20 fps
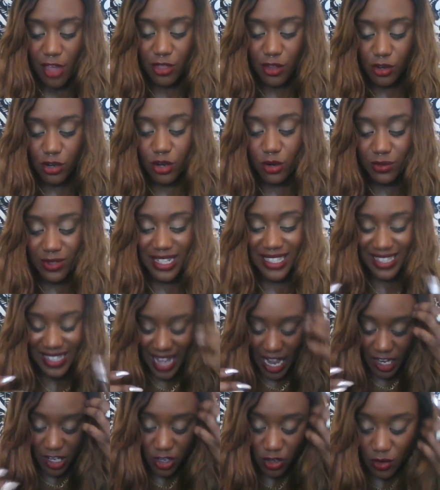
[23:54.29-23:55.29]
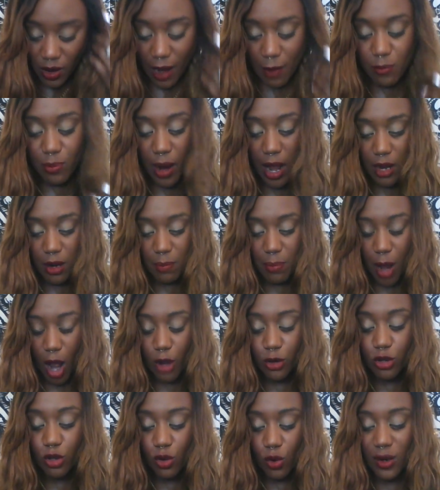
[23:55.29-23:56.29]
The newness that you have brought
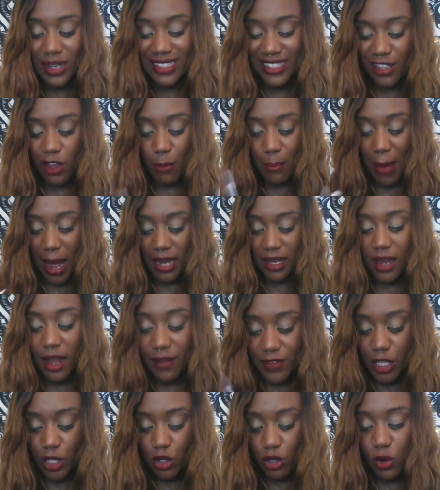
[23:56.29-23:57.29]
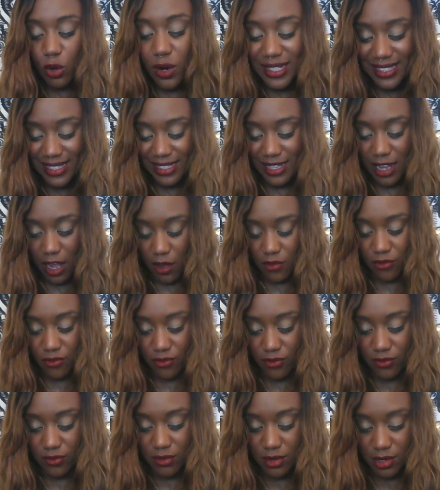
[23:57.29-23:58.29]
upon yourself by loving
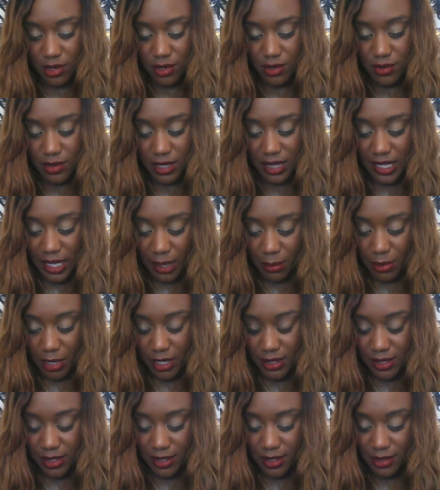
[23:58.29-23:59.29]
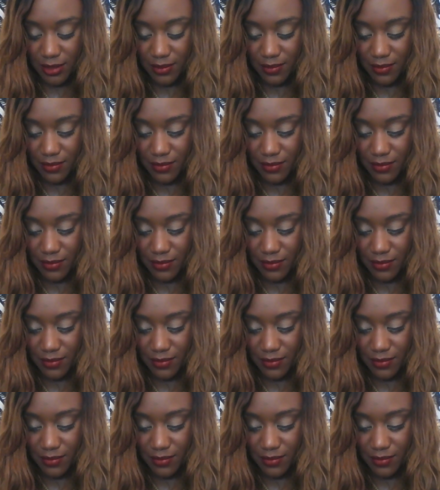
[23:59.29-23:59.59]
yourself, Libras.